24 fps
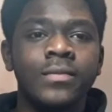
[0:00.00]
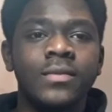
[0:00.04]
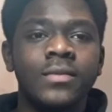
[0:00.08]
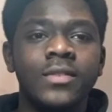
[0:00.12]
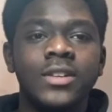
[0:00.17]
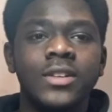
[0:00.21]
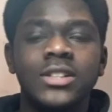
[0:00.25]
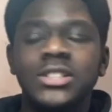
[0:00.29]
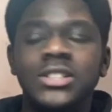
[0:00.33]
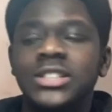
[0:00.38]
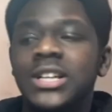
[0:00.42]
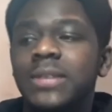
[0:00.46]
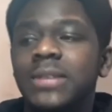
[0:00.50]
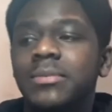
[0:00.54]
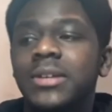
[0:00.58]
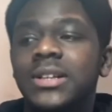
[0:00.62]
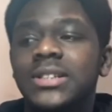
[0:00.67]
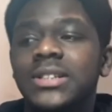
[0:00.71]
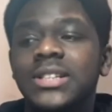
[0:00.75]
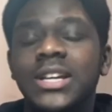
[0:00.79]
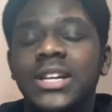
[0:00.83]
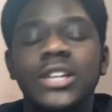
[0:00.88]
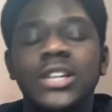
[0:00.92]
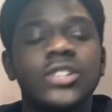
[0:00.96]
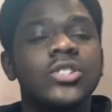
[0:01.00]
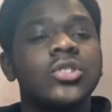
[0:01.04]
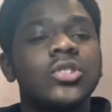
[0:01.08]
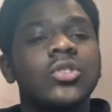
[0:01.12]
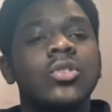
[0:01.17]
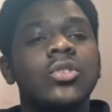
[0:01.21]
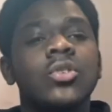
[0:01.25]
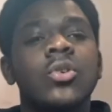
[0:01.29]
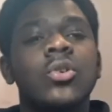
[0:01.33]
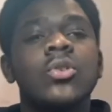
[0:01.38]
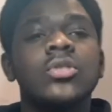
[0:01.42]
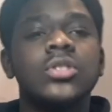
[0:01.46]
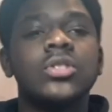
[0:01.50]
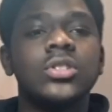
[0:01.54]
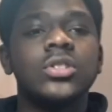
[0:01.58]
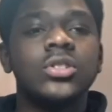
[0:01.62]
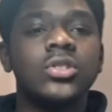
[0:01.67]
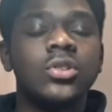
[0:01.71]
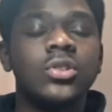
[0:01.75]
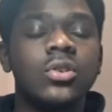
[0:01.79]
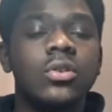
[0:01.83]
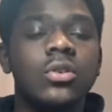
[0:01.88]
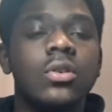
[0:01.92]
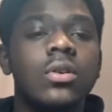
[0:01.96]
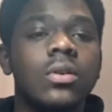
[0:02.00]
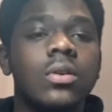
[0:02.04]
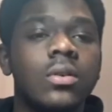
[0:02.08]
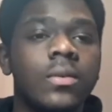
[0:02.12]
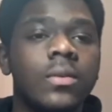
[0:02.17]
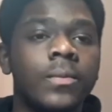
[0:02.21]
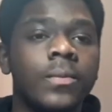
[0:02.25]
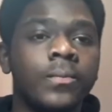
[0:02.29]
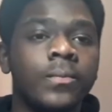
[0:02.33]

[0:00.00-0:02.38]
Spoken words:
The step that takes you closer to your goal.